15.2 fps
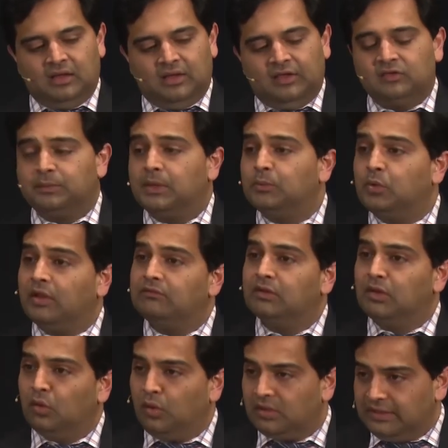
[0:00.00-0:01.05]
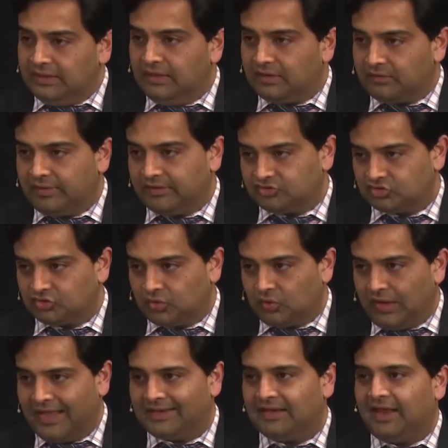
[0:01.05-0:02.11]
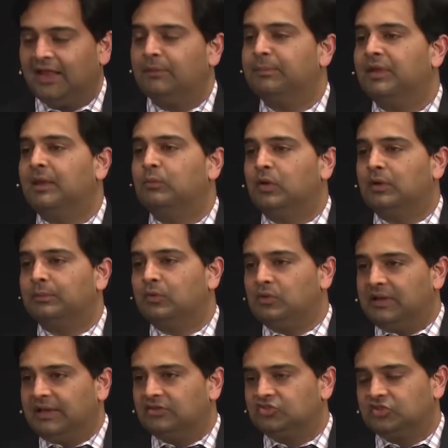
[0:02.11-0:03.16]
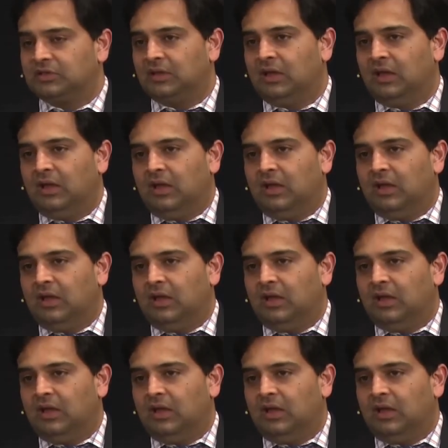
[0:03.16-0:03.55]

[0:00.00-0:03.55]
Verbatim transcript: is people who have low allelic ratio and an NPM1 mutation.